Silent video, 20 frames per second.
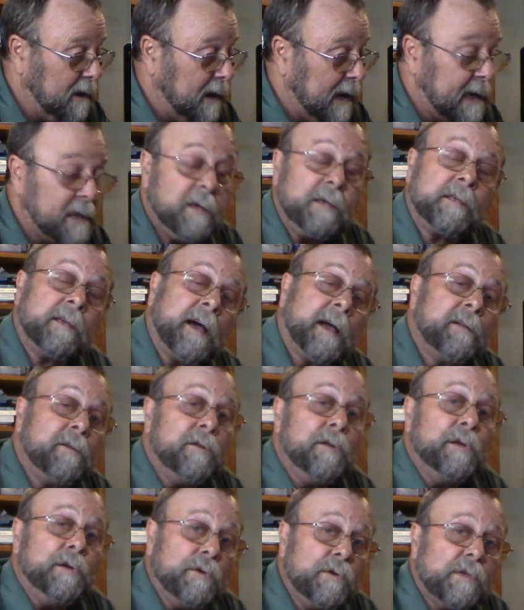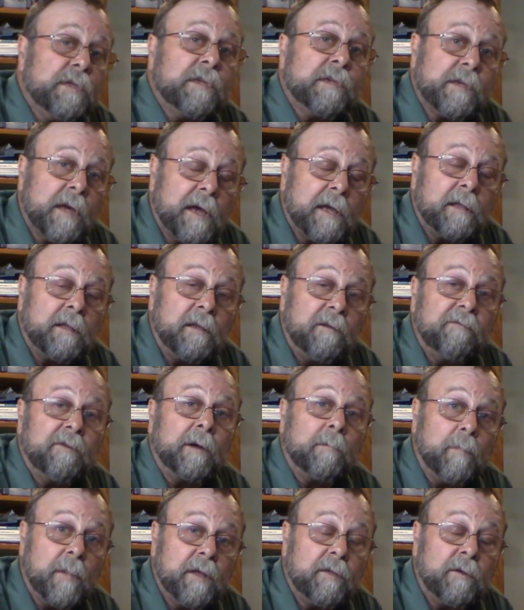I decided to use the
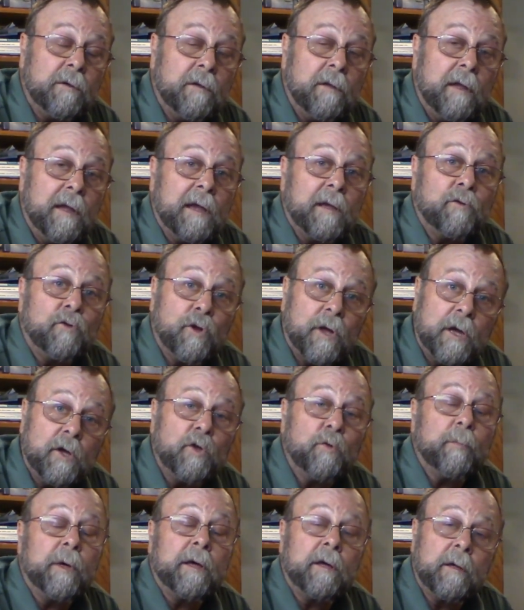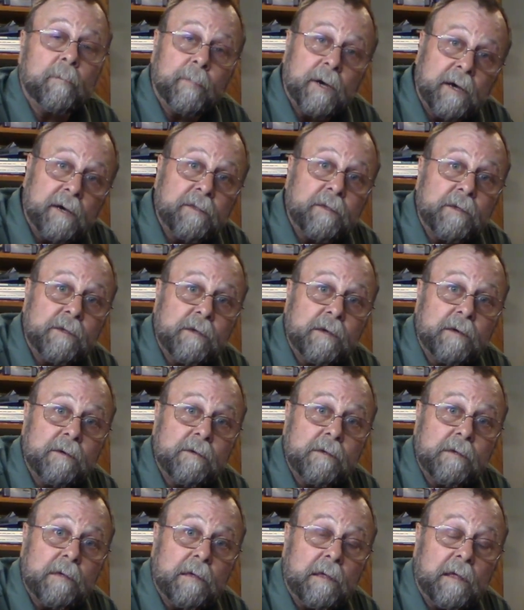scientific method and change my
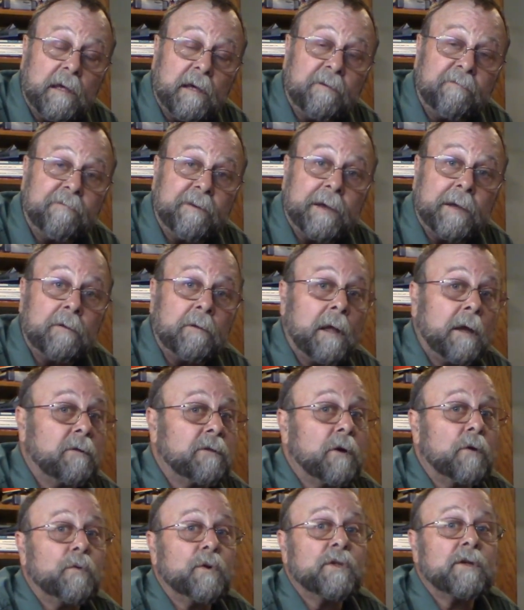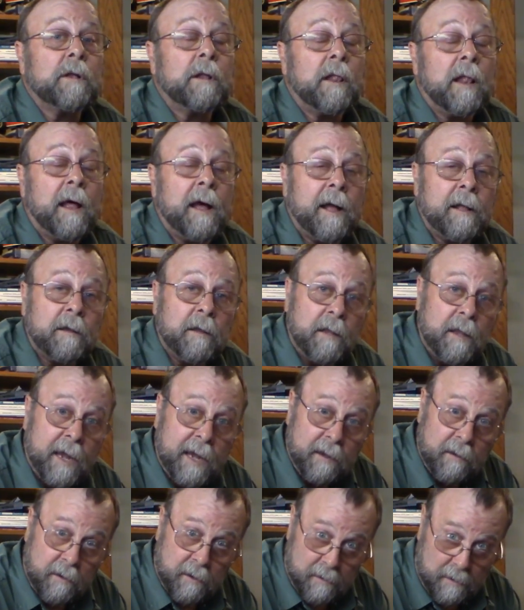hypotheses. I found out there was a lot of
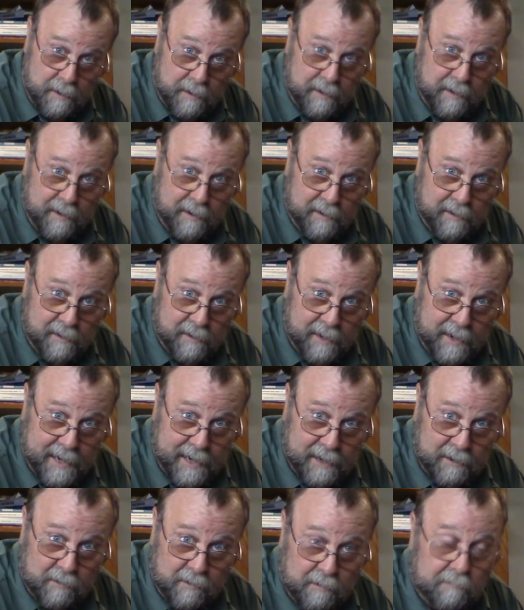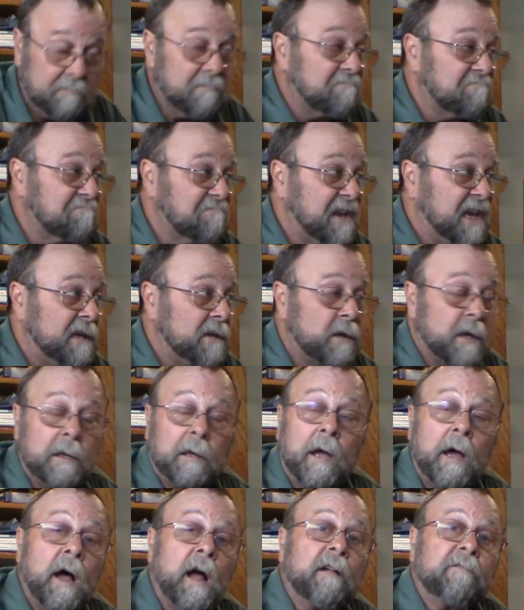data that is
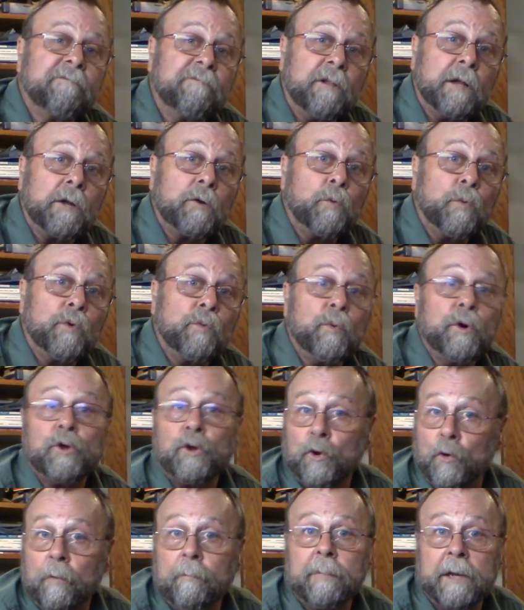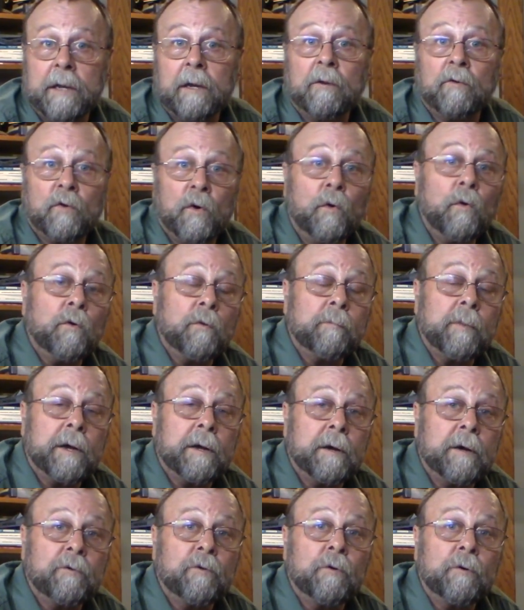in conflict with what you're being told by
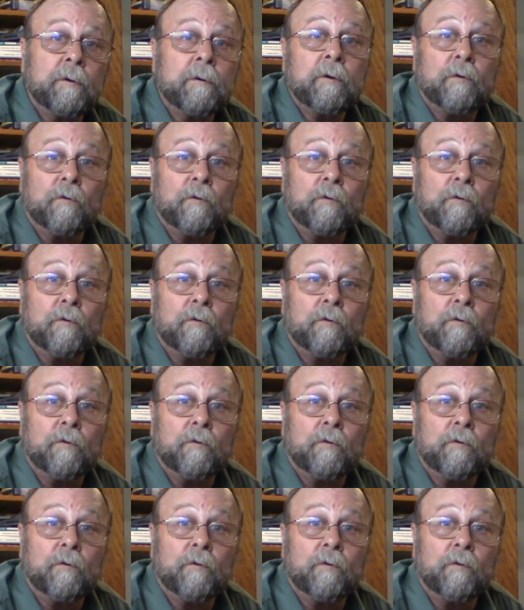other